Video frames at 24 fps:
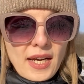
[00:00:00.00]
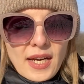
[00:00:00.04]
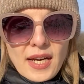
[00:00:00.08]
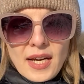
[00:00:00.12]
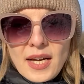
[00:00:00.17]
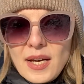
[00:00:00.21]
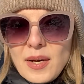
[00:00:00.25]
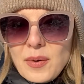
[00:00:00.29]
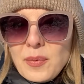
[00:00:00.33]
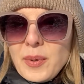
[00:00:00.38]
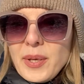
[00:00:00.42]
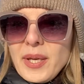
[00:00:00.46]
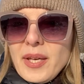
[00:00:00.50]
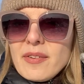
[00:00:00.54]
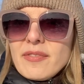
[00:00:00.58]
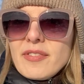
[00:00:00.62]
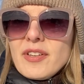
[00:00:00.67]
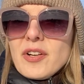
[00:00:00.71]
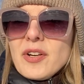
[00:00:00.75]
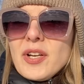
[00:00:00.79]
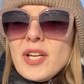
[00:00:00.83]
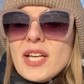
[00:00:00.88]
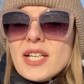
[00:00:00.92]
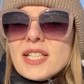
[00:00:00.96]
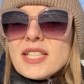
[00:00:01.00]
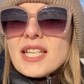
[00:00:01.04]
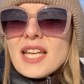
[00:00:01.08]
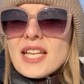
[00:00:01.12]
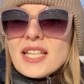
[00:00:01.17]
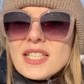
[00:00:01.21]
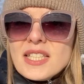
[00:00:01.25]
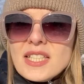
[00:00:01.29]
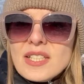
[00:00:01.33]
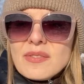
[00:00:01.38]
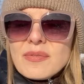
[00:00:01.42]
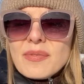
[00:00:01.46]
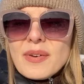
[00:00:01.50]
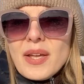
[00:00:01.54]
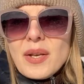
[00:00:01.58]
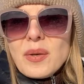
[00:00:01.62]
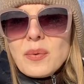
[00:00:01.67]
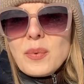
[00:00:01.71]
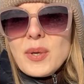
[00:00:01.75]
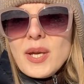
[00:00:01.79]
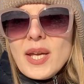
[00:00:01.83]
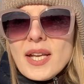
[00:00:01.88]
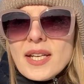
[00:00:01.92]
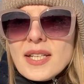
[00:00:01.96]
uh, we are very attentive and
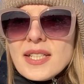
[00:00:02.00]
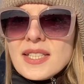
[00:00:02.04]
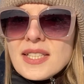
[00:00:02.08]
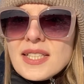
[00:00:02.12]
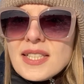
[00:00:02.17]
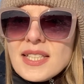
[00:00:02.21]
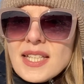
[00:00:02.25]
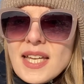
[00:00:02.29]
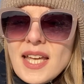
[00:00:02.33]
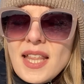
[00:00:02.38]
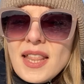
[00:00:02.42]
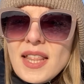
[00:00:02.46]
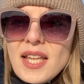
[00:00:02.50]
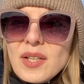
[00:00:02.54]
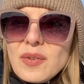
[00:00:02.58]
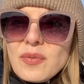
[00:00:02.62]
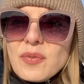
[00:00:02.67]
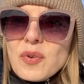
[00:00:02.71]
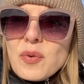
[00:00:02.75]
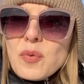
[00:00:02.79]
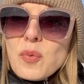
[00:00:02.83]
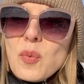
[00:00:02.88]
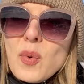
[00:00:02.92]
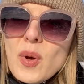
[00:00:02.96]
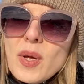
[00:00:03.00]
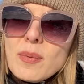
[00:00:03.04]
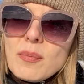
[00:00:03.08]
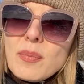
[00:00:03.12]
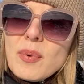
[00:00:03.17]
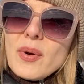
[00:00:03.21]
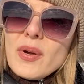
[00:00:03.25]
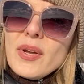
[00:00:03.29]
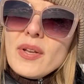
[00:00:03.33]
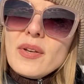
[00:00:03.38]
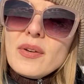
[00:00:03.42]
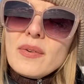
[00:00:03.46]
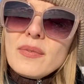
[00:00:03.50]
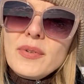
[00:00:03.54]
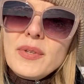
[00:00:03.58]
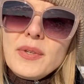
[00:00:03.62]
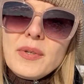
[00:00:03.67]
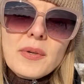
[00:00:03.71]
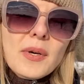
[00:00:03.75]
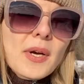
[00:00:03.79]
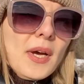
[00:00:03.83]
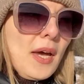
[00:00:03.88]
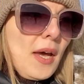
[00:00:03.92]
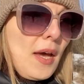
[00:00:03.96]
we understand that from one point of
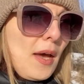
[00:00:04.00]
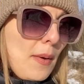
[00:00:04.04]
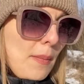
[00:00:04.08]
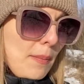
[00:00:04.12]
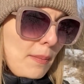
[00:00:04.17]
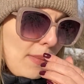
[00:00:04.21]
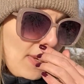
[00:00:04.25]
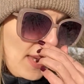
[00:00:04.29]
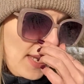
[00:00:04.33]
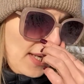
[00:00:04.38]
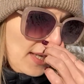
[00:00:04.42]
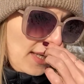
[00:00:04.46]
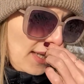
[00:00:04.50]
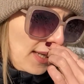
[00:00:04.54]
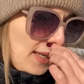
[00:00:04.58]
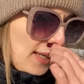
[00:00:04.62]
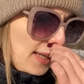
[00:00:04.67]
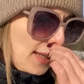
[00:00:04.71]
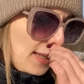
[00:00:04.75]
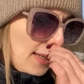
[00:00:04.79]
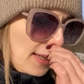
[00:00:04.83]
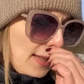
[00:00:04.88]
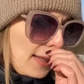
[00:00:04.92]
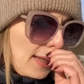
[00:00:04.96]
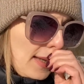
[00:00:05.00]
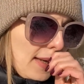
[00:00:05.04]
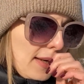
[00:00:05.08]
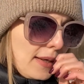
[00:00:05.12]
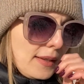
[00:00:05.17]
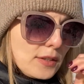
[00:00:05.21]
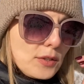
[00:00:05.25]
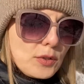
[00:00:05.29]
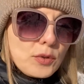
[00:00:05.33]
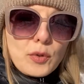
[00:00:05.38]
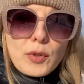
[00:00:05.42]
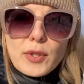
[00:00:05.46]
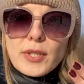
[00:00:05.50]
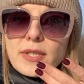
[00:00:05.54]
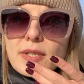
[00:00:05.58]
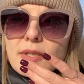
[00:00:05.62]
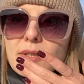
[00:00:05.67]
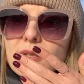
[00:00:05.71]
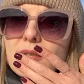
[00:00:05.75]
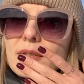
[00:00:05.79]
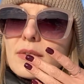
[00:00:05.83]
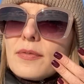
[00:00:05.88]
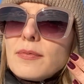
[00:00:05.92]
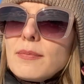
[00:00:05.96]
view many uh,
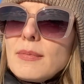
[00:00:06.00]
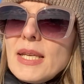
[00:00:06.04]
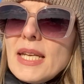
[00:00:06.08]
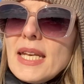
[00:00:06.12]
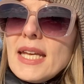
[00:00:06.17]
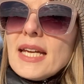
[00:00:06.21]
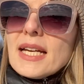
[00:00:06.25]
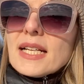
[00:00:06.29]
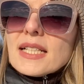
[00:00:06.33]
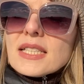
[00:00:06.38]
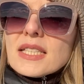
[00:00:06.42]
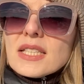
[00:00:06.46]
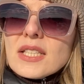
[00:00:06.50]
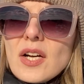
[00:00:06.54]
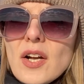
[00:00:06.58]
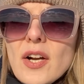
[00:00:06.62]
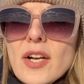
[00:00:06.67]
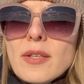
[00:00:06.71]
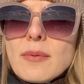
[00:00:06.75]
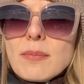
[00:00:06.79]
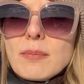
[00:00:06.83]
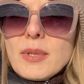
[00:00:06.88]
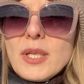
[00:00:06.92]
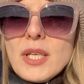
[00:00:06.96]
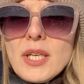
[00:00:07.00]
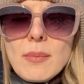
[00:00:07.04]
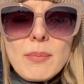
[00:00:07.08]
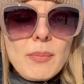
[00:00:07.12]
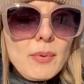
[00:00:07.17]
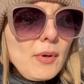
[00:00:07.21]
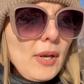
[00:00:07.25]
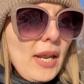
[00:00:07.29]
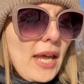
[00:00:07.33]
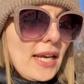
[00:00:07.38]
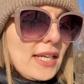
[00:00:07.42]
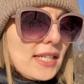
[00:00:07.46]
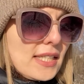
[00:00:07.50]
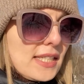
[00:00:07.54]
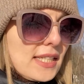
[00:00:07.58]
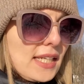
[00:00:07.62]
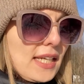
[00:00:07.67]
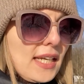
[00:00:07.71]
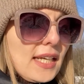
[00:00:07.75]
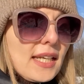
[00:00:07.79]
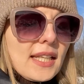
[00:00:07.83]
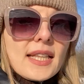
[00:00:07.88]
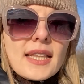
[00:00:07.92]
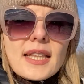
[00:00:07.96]
sources of media start
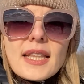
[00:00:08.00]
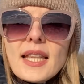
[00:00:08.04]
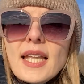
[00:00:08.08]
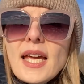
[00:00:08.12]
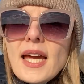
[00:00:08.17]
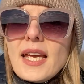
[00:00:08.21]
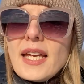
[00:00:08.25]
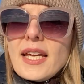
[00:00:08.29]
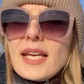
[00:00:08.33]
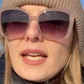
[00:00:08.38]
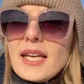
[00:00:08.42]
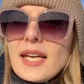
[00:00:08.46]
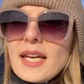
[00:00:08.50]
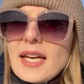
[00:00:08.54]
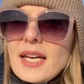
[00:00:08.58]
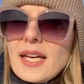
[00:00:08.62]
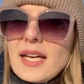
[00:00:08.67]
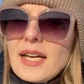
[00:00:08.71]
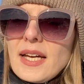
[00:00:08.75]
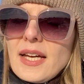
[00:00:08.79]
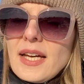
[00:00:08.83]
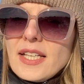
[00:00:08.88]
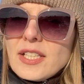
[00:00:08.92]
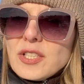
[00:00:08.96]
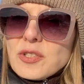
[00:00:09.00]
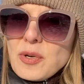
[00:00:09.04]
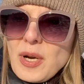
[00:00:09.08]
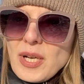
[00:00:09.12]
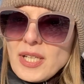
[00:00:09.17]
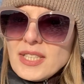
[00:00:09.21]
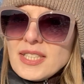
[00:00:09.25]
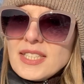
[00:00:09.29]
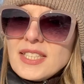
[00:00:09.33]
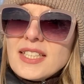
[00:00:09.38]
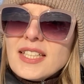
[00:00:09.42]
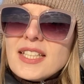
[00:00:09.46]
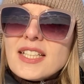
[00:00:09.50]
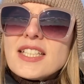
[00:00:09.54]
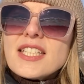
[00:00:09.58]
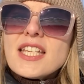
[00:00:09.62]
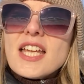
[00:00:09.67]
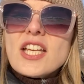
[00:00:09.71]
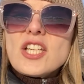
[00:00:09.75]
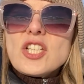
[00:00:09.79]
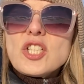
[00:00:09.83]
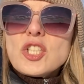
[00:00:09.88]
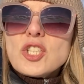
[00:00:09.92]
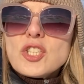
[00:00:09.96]
manipulating like uh, attracting
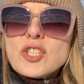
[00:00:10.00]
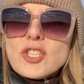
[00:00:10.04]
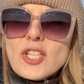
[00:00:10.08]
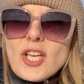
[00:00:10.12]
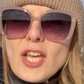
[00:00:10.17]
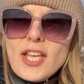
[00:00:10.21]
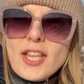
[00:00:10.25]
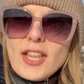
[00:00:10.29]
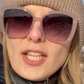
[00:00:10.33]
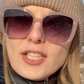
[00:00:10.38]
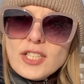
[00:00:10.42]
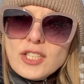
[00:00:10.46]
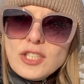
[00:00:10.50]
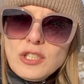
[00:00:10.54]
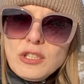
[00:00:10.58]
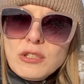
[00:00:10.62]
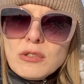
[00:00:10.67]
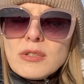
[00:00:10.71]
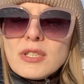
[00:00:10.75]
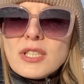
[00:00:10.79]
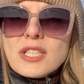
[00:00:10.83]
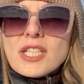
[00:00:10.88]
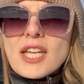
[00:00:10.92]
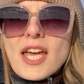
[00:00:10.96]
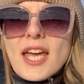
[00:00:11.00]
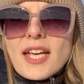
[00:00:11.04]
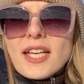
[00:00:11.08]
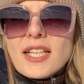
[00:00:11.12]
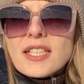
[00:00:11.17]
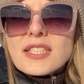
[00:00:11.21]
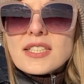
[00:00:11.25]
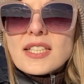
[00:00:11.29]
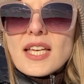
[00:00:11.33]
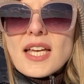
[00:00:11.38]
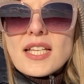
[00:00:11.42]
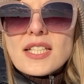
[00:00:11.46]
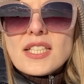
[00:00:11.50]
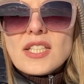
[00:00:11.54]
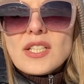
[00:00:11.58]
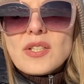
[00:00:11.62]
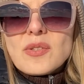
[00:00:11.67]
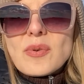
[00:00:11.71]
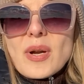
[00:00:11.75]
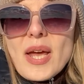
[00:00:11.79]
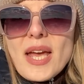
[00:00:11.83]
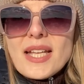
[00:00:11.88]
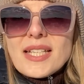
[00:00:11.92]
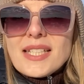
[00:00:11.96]
attention saying that new attack is getting
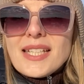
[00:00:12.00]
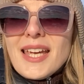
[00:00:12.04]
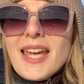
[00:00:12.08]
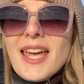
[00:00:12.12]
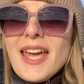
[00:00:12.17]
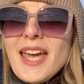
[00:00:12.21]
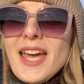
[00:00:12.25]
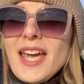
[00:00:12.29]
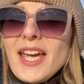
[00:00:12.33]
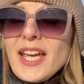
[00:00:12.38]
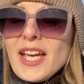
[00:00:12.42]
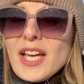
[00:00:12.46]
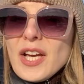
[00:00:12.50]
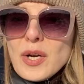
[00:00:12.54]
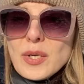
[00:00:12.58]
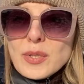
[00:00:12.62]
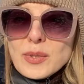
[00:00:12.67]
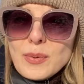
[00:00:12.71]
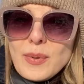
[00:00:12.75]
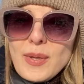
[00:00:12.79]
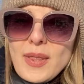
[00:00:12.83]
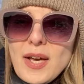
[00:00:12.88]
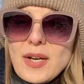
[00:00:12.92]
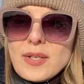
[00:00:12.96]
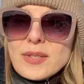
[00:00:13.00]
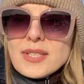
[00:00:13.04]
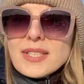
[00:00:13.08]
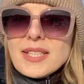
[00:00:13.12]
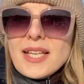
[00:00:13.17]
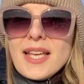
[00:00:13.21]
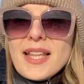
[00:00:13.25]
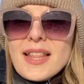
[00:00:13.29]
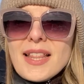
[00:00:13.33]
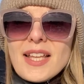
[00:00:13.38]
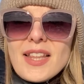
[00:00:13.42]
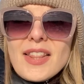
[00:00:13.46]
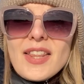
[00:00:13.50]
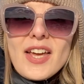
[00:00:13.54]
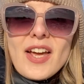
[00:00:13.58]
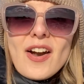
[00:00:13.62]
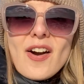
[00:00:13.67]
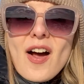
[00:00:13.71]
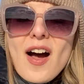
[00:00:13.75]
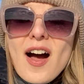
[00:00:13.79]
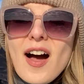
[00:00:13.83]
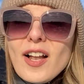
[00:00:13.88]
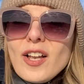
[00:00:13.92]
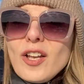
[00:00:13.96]
ready it goes without saying that there
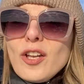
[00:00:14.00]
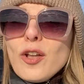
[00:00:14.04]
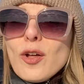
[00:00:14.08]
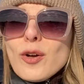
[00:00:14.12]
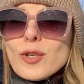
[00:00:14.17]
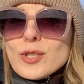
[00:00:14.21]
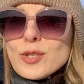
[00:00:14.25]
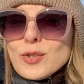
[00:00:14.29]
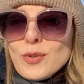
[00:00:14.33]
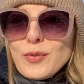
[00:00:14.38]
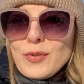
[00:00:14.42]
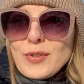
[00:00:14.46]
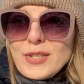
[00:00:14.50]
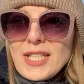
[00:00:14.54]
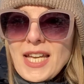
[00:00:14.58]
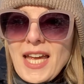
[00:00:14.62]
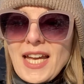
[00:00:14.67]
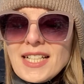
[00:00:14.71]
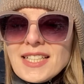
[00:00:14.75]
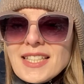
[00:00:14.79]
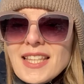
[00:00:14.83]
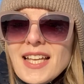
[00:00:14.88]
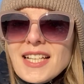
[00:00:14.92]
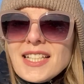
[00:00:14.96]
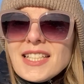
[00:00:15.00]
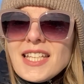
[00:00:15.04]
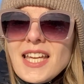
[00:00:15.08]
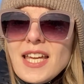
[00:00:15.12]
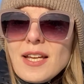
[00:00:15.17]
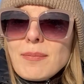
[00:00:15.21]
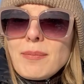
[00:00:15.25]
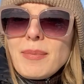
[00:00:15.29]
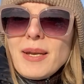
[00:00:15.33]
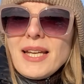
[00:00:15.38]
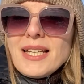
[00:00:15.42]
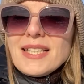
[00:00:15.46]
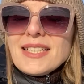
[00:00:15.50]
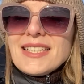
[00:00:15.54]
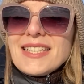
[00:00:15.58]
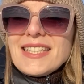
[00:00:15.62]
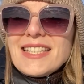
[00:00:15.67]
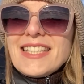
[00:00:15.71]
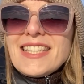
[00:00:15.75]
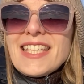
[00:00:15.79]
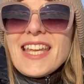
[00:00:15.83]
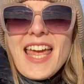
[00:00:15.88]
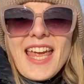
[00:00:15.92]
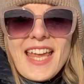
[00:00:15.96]
are lots of attacks that take place
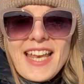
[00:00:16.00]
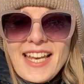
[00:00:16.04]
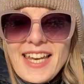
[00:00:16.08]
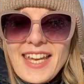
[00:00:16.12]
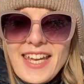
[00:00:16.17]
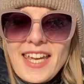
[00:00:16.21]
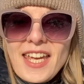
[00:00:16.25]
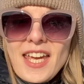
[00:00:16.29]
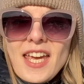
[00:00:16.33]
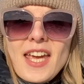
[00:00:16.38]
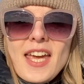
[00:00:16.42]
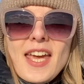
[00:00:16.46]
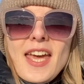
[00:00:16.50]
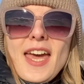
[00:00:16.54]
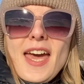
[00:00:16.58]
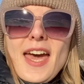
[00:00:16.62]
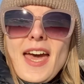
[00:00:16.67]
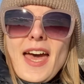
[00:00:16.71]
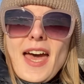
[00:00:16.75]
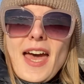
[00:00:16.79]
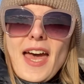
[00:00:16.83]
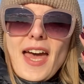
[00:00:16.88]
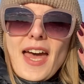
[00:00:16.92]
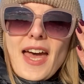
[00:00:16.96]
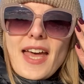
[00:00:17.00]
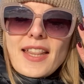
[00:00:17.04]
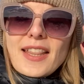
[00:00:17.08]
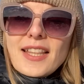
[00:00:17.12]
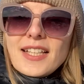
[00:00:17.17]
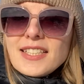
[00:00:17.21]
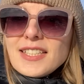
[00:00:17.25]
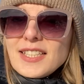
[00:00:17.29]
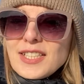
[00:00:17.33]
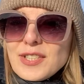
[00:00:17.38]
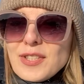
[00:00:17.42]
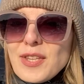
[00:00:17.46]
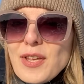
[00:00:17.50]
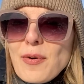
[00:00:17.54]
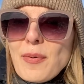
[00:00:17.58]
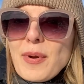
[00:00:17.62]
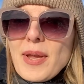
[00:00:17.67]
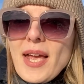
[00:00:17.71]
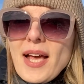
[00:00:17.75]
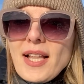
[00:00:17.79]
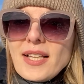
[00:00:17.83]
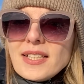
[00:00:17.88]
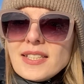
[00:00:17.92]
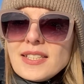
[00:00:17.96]
daily and this is the
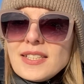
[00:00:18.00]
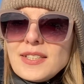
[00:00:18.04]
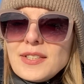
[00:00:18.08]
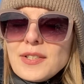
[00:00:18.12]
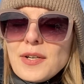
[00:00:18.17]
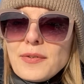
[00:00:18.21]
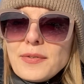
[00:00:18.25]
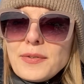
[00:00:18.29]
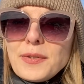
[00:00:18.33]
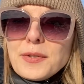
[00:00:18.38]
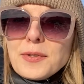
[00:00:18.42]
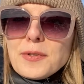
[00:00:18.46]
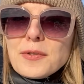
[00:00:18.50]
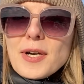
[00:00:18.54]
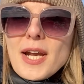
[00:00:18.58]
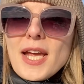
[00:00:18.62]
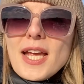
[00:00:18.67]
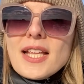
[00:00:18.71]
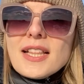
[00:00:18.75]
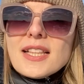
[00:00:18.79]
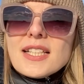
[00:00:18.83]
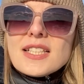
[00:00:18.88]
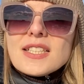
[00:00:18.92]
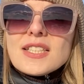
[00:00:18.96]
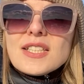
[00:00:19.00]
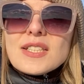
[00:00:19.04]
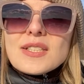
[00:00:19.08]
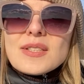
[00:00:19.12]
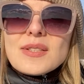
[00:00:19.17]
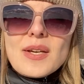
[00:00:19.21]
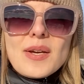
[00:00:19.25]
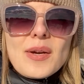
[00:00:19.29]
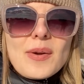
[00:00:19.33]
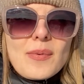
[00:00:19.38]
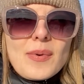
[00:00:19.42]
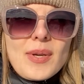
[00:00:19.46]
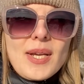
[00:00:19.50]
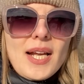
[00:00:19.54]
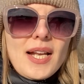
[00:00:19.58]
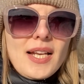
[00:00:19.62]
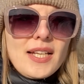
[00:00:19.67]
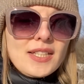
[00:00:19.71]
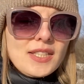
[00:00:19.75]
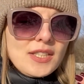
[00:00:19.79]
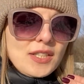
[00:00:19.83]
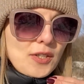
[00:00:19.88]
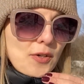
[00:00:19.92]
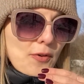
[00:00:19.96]
reality of Ukraine this is the
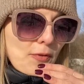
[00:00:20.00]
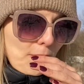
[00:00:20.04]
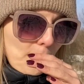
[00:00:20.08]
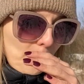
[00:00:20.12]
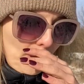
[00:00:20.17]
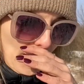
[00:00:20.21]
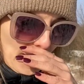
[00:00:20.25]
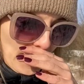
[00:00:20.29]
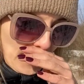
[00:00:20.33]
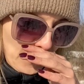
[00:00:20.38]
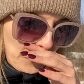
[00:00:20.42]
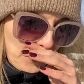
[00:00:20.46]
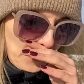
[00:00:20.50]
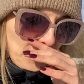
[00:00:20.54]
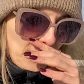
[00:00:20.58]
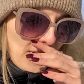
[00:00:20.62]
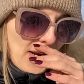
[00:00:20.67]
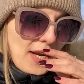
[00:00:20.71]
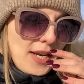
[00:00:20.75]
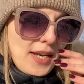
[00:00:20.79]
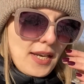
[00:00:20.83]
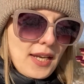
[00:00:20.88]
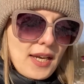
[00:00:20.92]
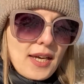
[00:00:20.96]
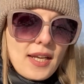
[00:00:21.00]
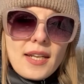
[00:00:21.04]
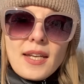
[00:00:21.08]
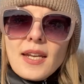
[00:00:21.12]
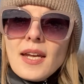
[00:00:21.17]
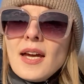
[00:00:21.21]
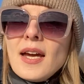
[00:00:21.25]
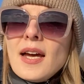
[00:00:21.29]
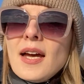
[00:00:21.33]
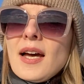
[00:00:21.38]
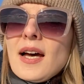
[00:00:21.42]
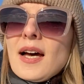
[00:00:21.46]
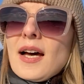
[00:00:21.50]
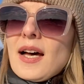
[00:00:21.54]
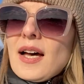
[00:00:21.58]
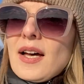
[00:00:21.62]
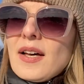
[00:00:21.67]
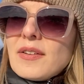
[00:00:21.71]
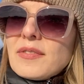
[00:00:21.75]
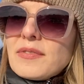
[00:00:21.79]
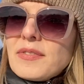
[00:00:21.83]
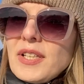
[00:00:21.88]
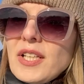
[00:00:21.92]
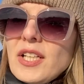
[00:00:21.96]
reality of many Ukrainian
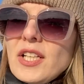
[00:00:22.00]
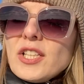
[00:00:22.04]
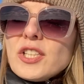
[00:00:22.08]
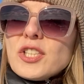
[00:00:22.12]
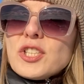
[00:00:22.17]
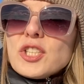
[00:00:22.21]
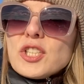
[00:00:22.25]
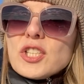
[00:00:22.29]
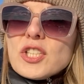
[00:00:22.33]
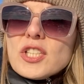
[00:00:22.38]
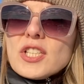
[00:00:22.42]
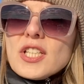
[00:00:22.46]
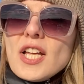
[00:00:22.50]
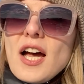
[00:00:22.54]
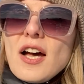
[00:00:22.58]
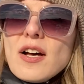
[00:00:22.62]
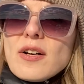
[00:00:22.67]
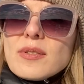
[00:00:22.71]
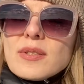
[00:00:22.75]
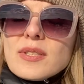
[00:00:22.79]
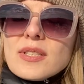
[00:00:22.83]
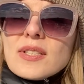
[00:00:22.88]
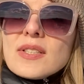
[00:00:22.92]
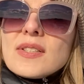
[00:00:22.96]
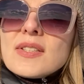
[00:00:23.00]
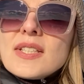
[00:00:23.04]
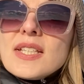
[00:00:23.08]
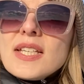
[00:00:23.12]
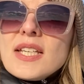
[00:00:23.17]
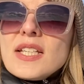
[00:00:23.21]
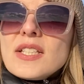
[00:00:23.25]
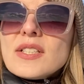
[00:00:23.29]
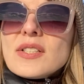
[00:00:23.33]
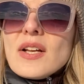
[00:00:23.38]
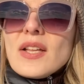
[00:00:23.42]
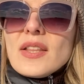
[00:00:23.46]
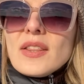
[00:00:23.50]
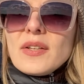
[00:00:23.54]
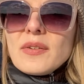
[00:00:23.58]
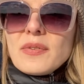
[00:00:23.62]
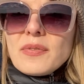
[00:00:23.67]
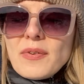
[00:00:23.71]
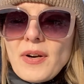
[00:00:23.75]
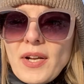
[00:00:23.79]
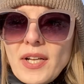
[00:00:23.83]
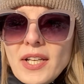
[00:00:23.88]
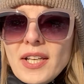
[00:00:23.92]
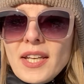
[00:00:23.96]
uh, villages towns and cities on the
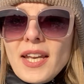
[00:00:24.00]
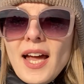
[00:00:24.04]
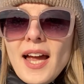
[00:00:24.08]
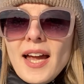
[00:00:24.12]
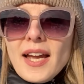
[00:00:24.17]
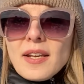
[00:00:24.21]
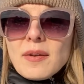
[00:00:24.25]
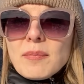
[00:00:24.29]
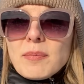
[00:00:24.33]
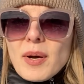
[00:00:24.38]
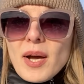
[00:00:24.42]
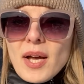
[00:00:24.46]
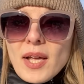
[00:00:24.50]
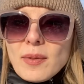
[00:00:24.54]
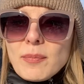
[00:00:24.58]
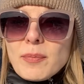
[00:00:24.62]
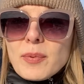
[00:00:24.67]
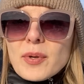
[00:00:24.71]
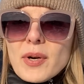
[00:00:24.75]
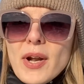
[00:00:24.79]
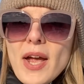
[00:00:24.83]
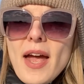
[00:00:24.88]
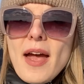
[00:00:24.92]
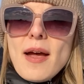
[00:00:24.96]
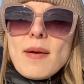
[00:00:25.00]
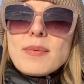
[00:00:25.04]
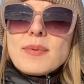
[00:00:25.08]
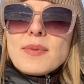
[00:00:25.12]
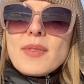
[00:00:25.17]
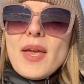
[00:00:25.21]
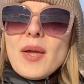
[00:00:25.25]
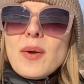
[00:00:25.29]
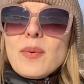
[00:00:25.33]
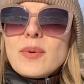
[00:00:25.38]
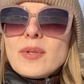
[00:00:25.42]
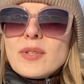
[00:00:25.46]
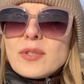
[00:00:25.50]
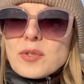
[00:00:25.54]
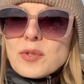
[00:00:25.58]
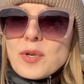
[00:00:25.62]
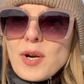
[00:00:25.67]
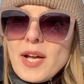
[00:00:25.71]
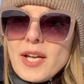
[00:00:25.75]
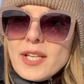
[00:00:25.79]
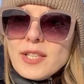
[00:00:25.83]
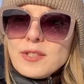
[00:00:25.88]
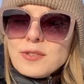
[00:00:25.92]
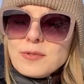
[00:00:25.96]
front line but perhaps they will
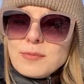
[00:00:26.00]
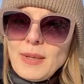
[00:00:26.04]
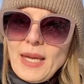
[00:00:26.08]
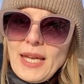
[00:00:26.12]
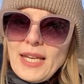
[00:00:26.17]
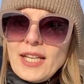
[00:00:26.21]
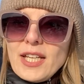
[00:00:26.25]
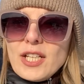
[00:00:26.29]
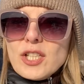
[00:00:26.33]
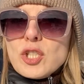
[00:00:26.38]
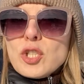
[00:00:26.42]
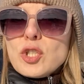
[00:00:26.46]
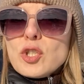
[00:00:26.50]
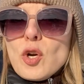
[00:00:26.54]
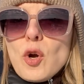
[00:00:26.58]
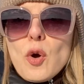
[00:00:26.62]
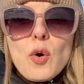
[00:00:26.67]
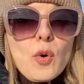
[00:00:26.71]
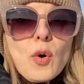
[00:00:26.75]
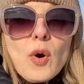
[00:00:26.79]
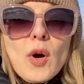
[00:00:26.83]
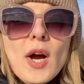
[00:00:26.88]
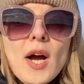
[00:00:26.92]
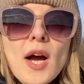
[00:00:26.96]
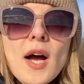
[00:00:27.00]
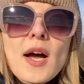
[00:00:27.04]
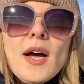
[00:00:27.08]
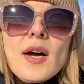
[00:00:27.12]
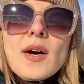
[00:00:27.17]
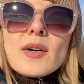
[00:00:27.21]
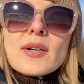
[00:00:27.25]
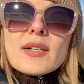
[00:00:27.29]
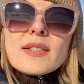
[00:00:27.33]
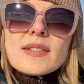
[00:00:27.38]
try to make a show or